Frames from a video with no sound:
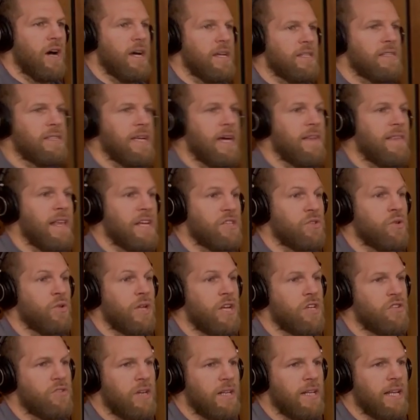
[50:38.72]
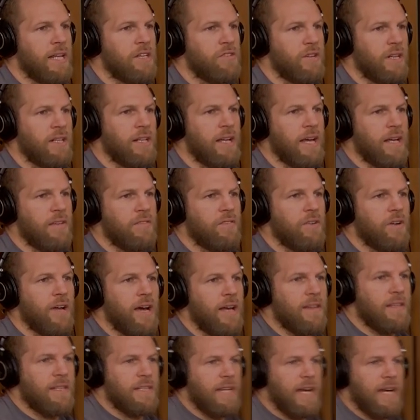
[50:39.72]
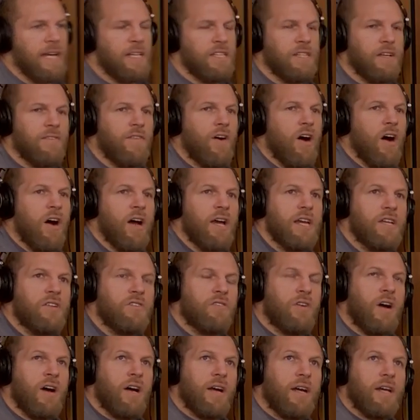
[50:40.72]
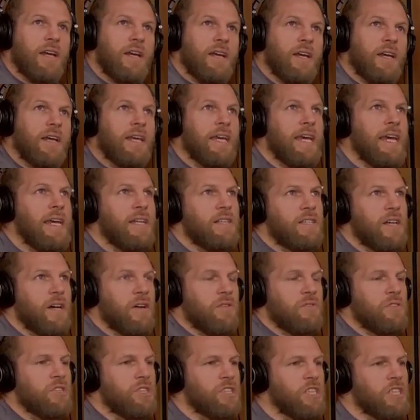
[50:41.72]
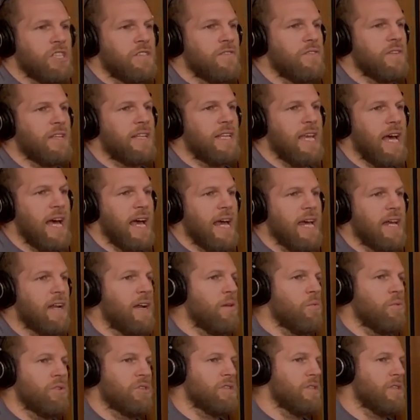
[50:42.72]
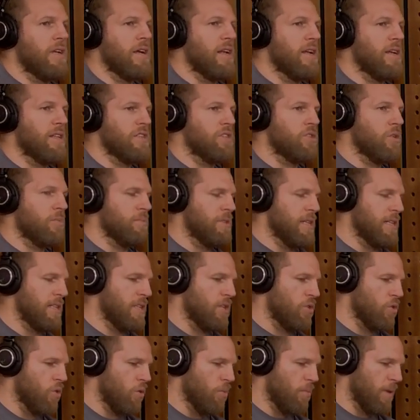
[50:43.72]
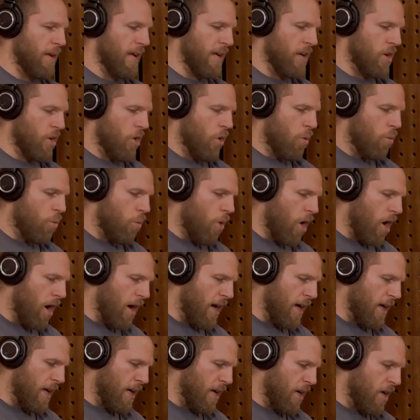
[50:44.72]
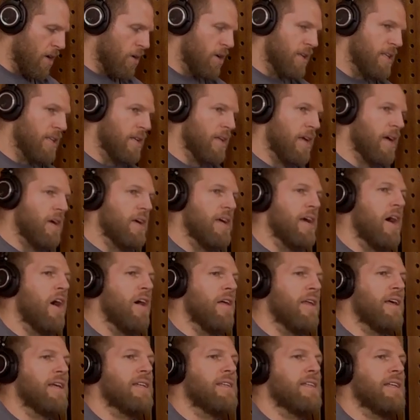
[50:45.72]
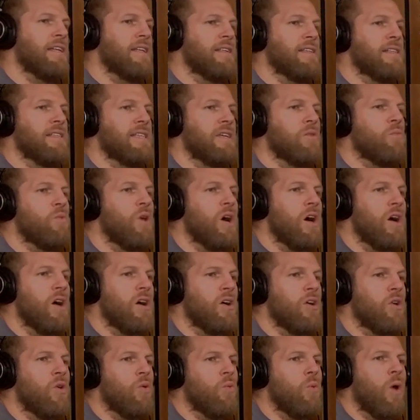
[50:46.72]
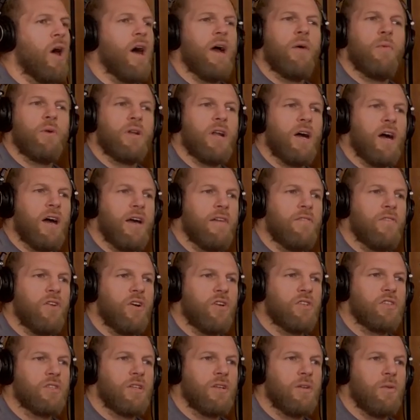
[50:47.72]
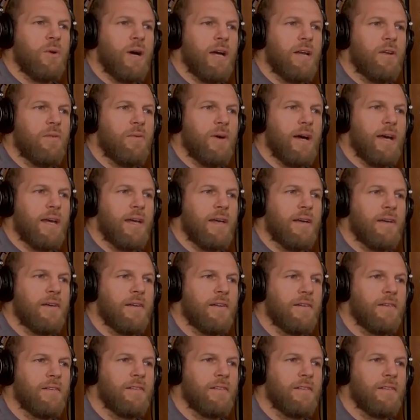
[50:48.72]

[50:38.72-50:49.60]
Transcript: Right, and that's what they drink. They drink that throughout the day. So if I drunk ketones just for the day and I stopped eating normally, why? Does it work, or why would I have lost the way to weight?